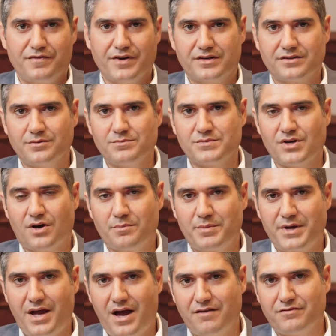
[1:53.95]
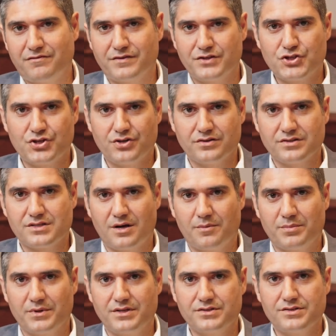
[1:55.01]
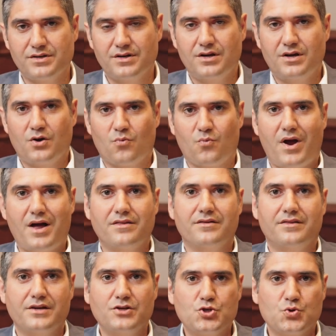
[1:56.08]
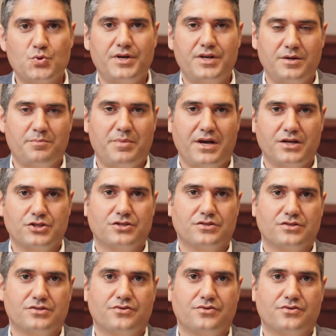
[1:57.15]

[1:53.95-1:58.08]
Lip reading: victims on behalf of insurance companies rather than treating patients.